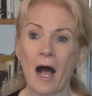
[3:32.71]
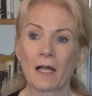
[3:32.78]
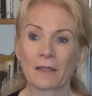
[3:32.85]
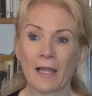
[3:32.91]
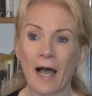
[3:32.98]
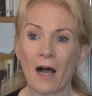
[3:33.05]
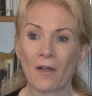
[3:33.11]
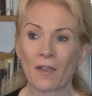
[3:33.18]

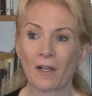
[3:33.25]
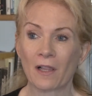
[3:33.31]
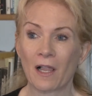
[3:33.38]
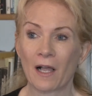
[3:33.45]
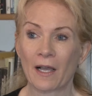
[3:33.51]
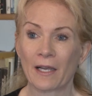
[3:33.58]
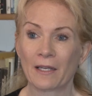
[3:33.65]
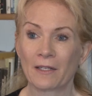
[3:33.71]
allow the
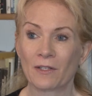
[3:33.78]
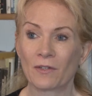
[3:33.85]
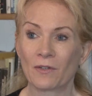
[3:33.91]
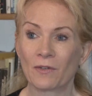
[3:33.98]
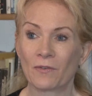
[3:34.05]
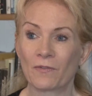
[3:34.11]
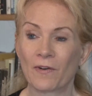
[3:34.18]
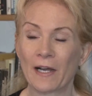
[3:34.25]
client
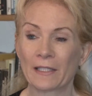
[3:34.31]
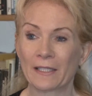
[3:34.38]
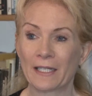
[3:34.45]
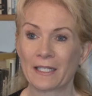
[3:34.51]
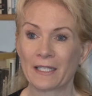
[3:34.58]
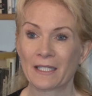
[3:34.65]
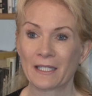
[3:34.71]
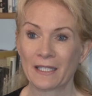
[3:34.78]
to
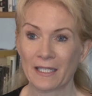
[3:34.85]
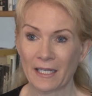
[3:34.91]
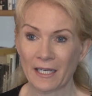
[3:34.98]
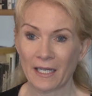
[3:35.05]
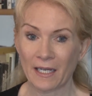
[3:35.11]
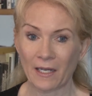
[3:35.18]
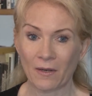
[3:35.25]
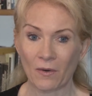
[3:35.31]
finally
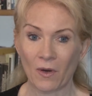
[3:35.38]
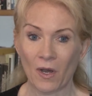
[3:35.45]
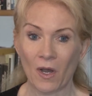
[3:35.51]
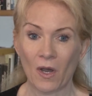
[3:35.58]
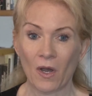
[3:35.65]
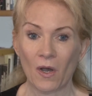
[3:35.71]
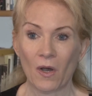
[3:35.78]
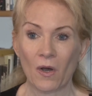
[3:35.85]
see
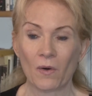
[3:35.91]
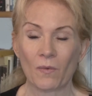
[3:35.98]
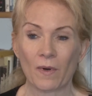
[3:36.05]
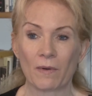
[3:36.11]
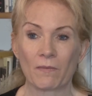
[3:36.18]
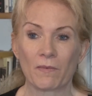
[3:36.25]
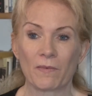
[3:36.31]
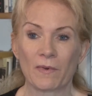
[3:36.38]

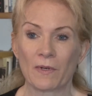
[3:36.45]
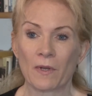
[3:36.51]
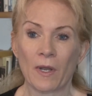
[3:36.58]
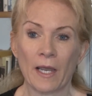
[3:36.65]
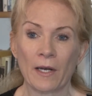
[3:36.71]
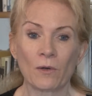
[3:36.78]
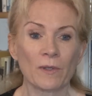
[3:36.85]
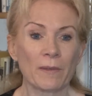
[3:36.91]
what
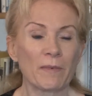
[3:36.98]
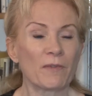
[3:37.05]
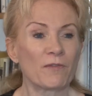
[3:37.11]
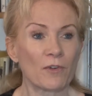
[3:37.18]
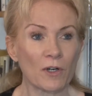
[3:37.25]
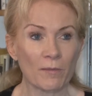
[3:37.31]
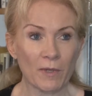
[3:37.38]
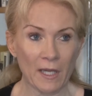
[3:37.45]
had only been
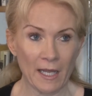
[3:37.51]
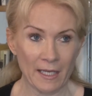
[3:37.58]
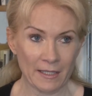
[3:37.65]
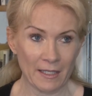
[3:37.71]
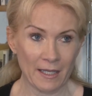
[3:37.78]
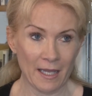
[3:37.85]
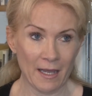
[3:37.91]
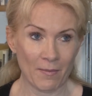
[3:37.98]

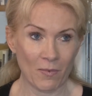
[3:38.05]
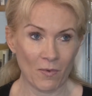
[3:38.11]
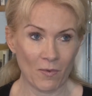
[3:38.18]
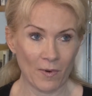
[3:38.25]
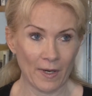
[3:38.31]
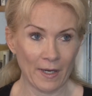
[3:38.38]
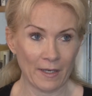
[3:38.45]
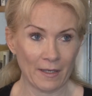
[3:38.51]
verbalized at that
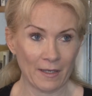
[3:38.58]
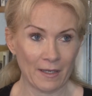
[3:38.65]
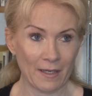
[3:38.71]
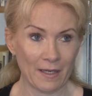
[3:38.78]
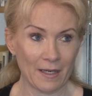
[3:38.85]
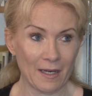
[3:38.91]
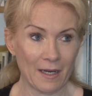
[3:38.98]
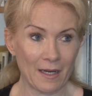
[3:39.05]
point
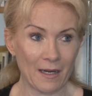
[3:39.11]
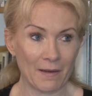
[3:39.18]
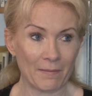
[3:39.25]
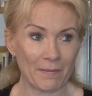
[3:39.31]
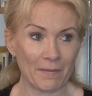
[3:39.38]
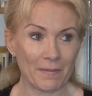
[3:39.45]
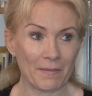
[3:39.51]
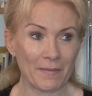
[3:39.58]

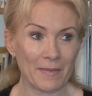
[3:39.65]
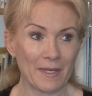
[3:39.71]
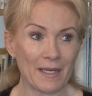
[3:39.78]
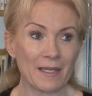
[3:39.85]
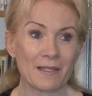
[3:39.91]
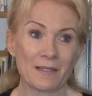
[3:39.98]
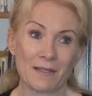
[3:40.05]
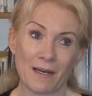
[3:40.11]

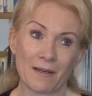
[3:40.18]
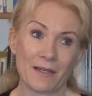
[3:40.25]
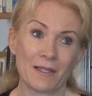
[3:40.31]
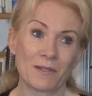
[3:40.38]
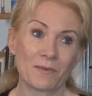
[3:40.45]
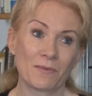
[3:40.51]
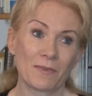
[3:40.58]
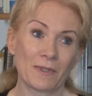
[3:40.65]
is
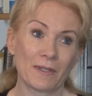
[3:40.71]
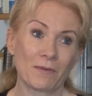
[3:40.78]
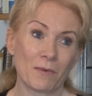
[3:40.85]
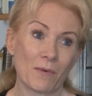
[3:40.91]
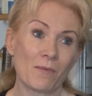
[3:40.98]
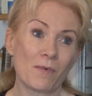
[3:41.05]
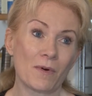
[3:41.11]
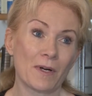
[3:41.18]
really
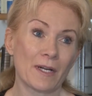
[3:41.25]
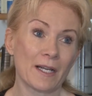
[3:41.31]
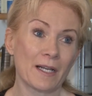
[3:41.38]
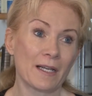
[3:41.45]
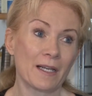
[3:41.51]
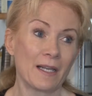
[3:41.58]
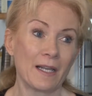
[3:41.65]
rewarding.